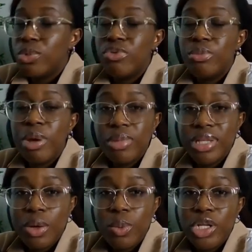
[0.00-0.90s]
but remember
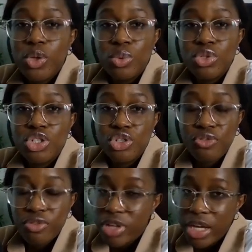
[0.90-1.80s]
that we don't just
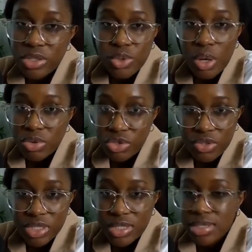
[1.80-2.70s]
fly into our
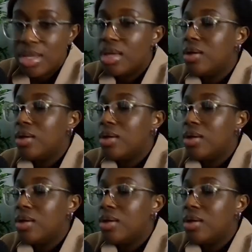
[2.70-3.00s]
trades.